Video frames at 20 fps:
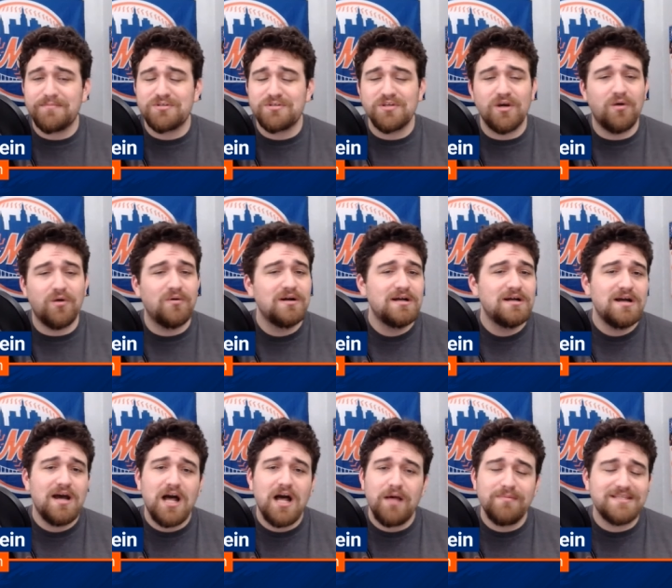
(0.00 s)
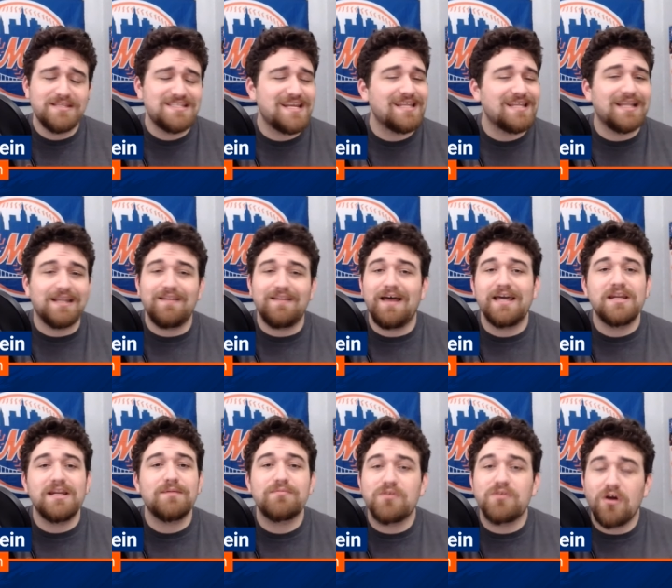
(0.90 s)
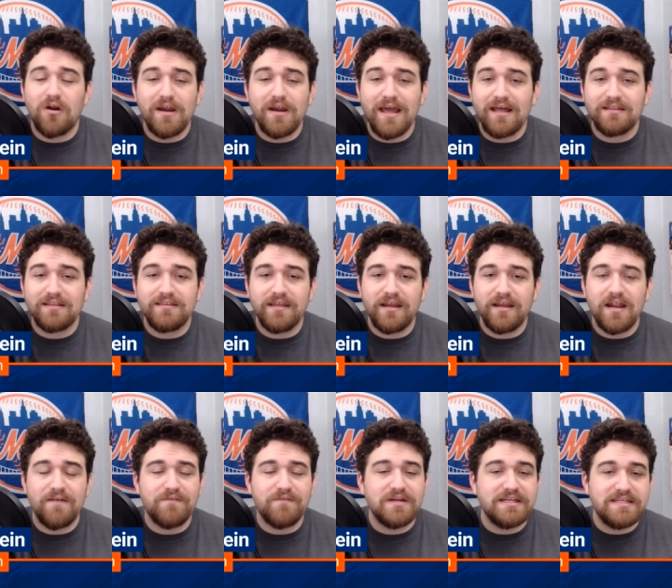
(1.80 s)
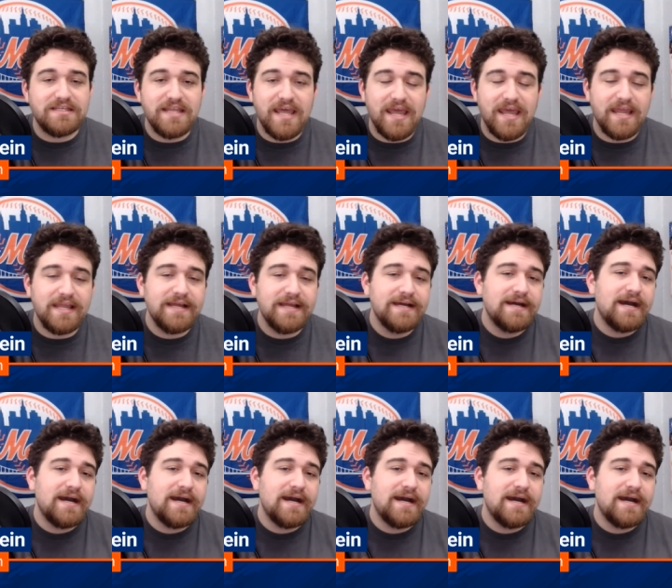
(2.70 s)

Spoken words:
So I'll be sending the lineup card out there every day.